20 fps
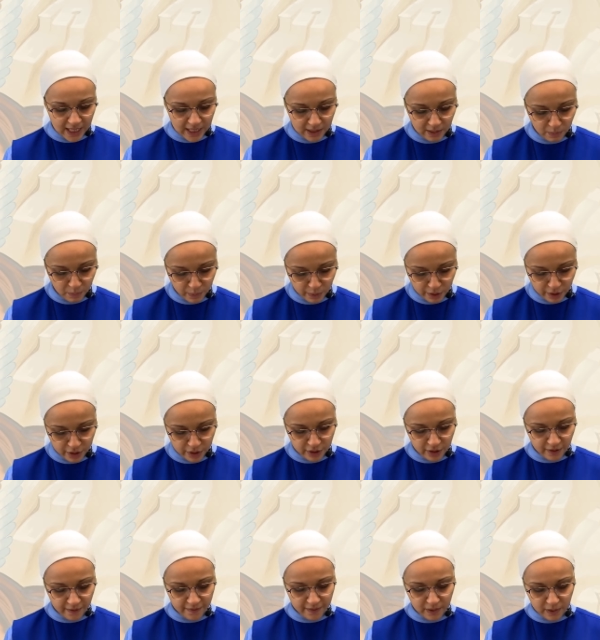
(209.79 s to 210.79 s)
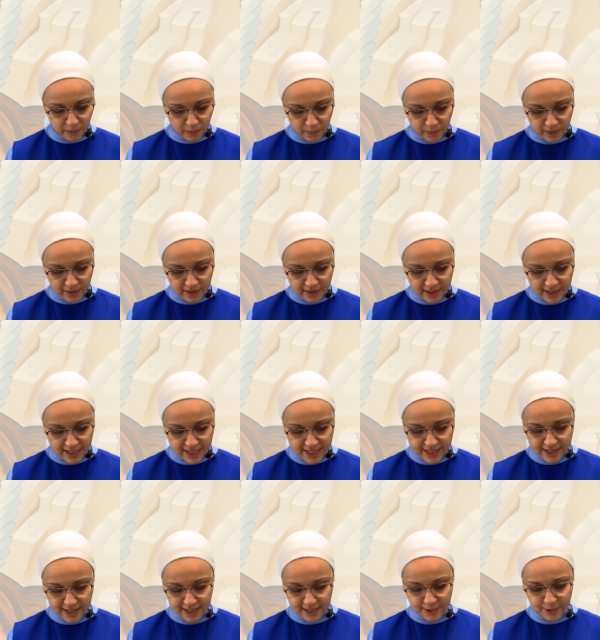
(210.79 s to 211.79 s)
The word of the Lord.
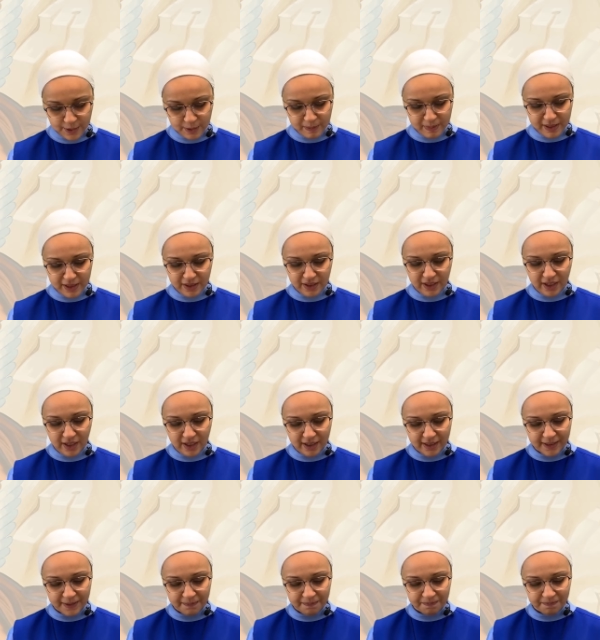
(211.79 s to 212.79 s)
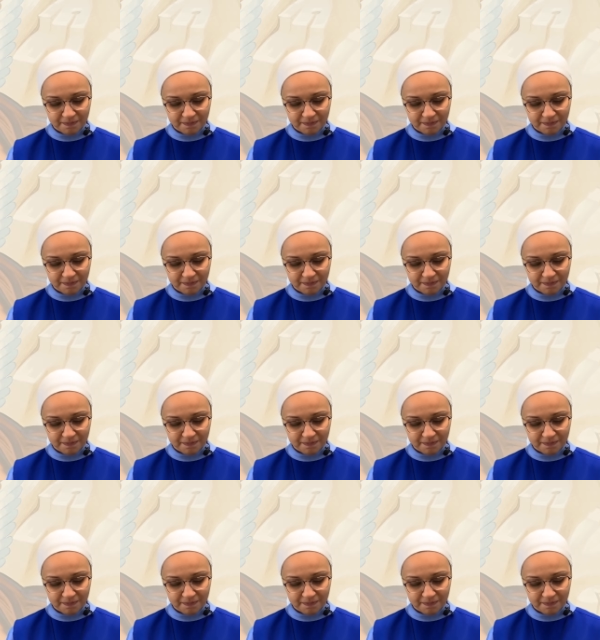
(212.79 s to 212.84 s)
Thanks be to God.